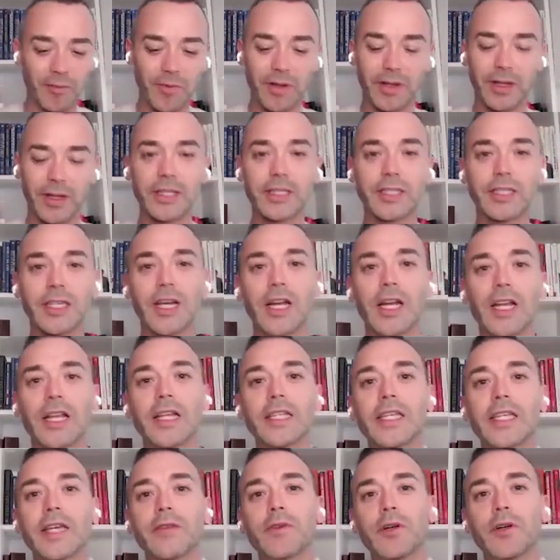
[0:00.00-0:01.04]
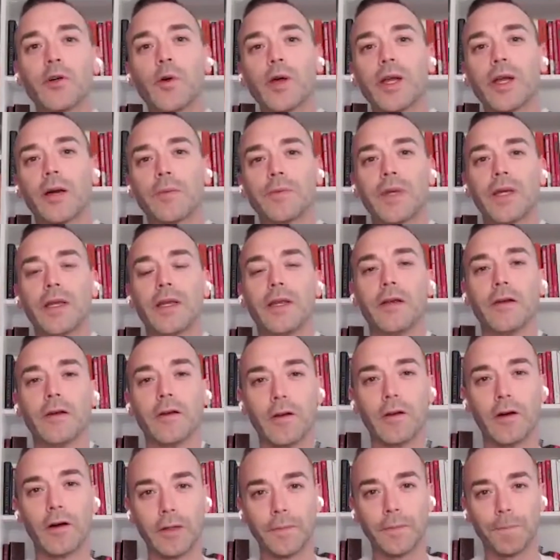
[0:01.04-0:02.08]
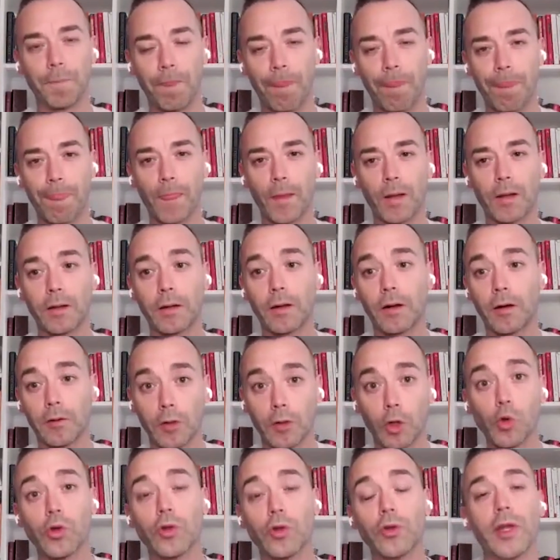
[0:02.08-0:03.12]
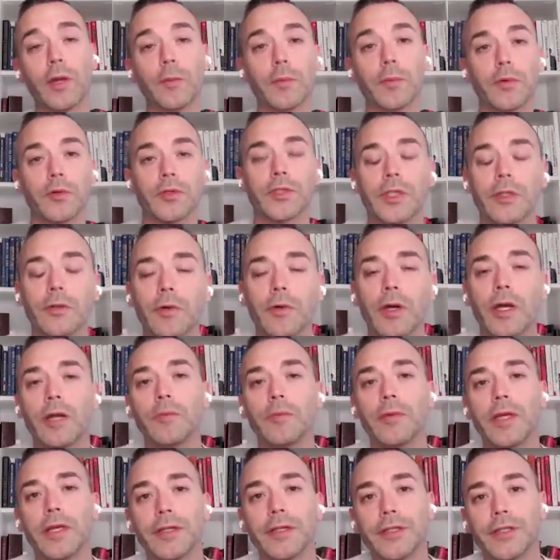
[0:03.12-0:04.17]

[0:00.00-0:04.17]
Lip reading: But let's give a quick update here on our local numbers here, Ryan, because